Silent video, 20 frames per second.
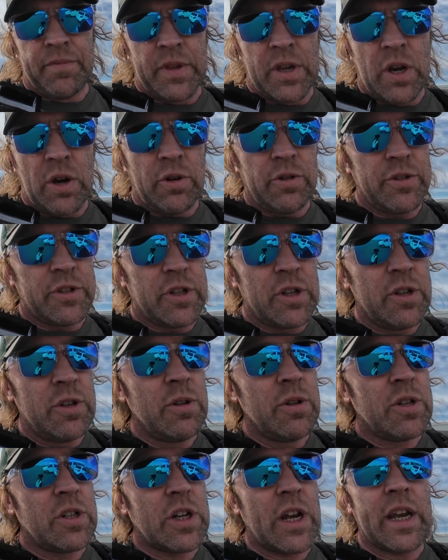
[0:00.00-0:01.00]
got
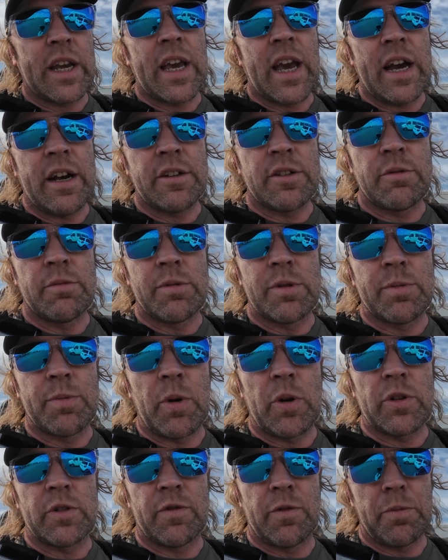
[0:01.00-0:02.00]
to check out some
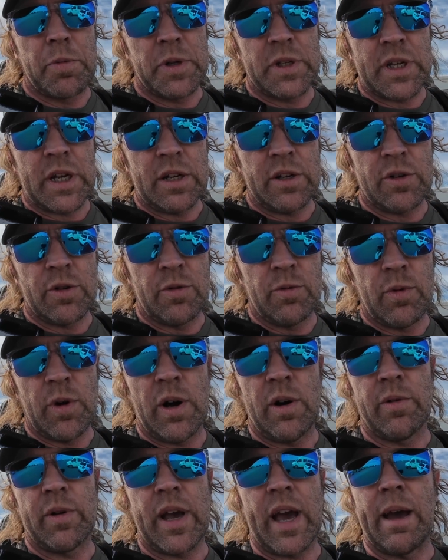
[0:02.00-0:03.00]
spots for potential
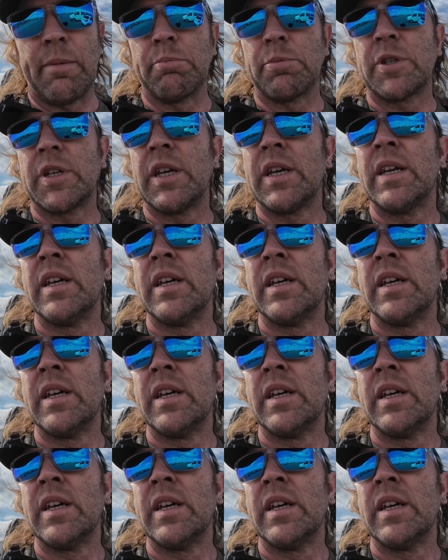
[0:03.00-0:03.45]
wild camps.